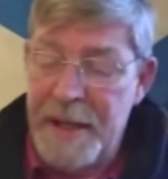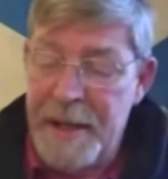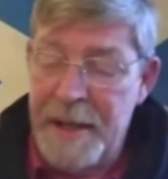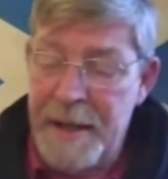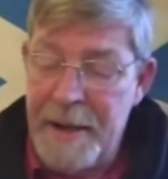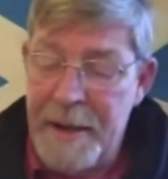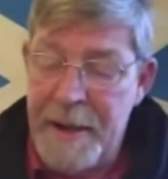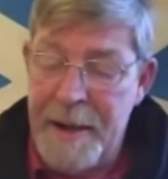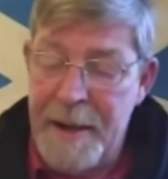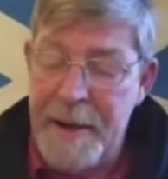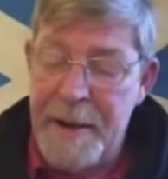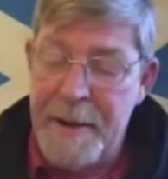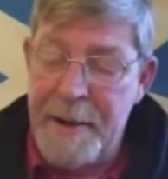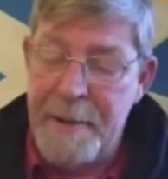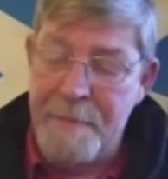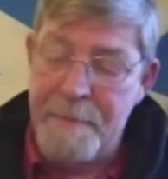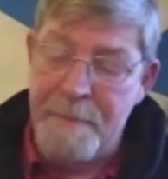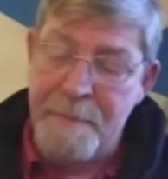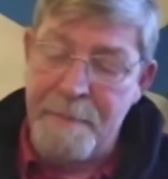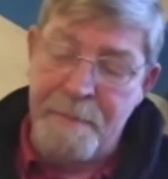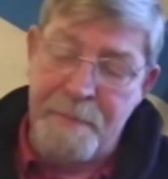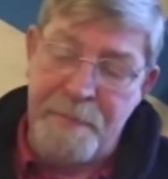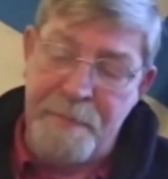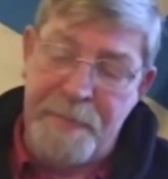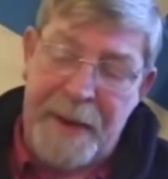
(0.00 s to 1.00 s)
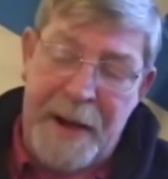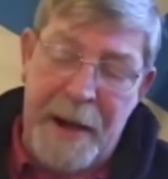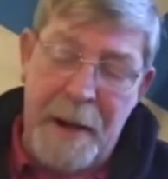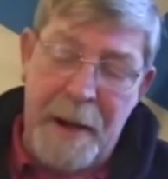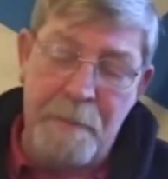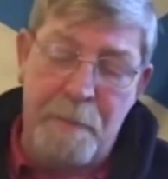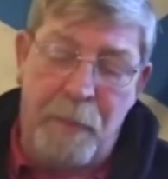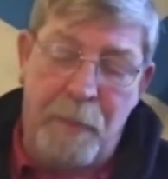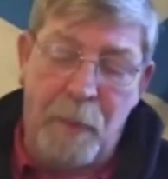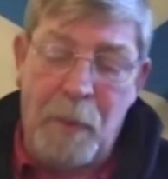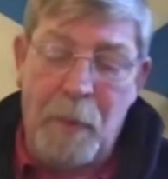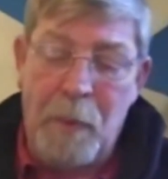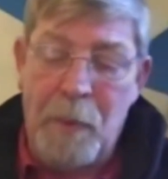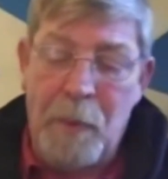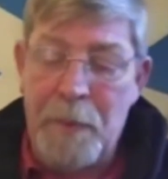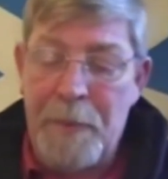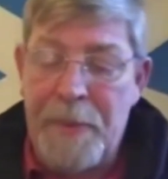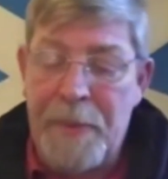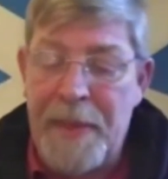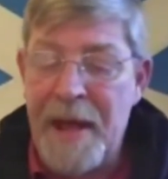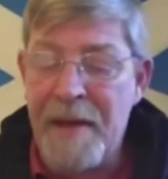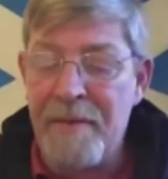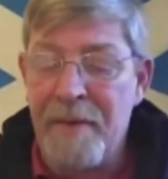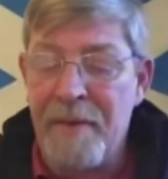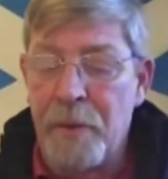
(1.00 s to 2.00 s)
to trample
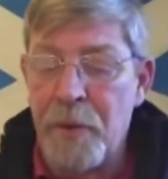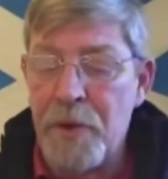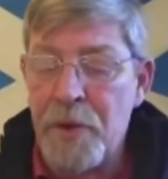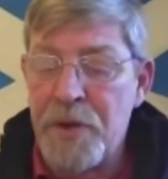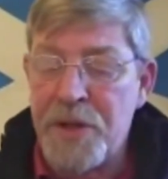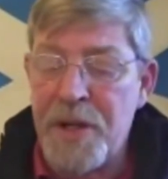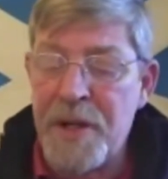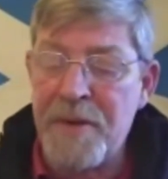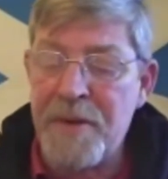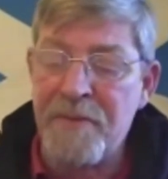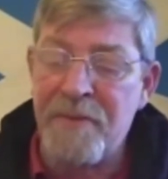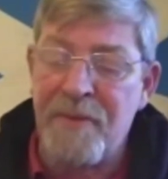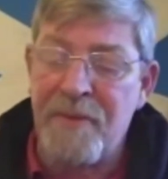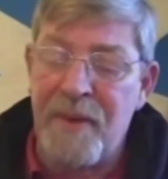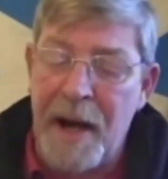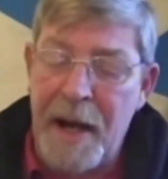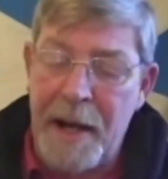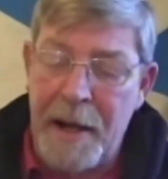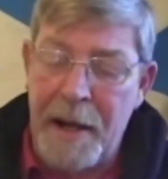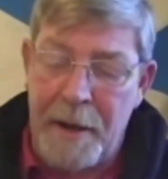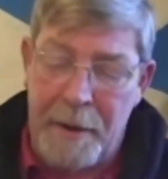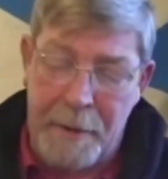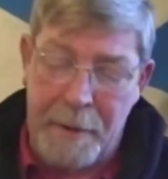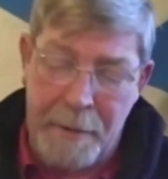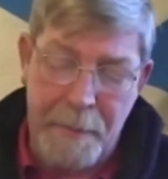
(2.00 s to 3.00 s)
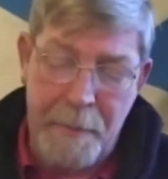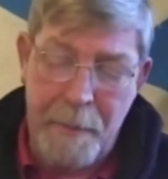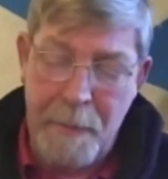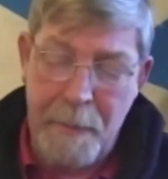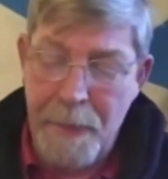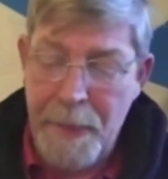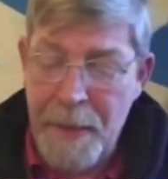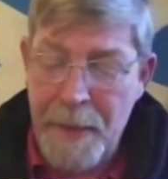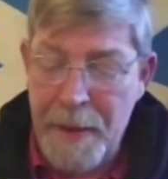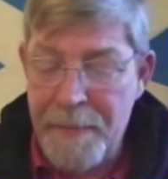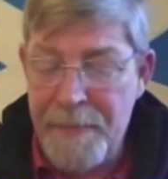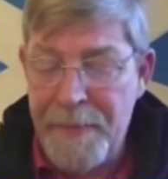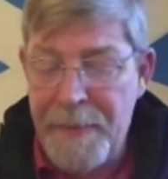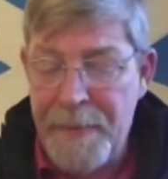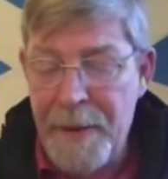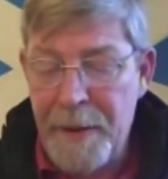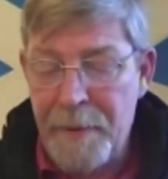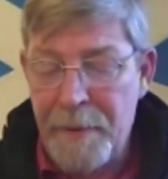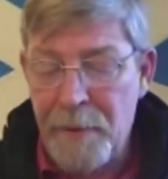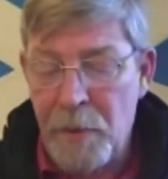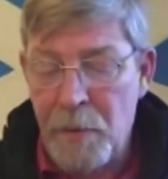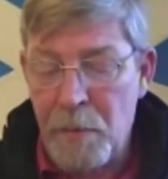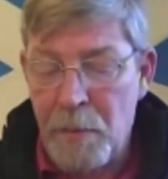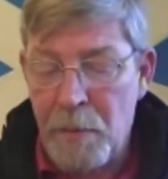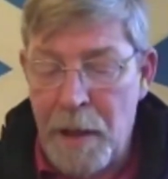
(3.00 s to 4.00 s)
on devolution via the
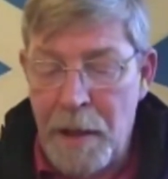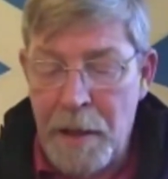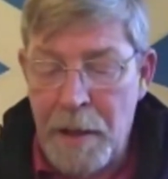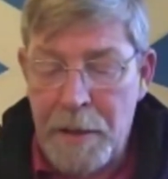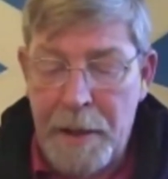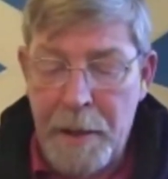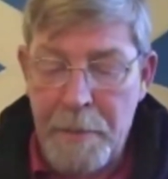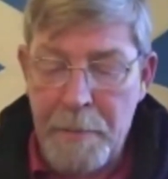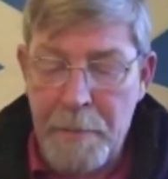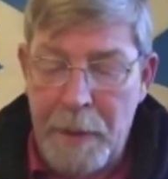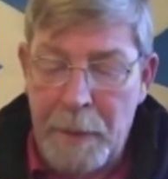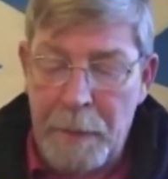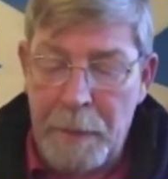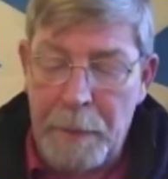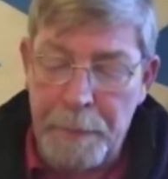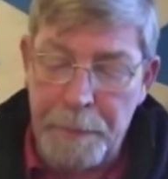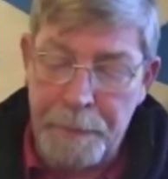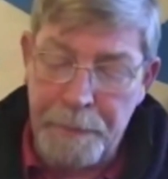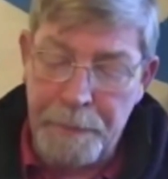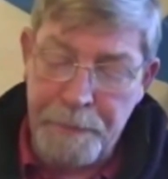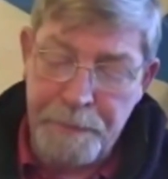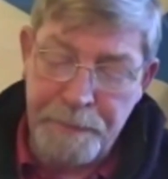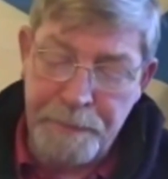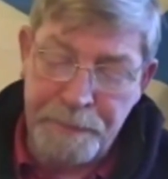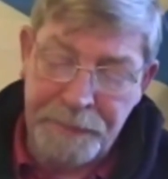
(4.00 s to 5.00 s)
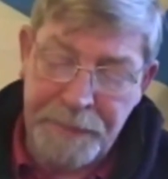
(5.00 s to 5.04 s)
internal market bill.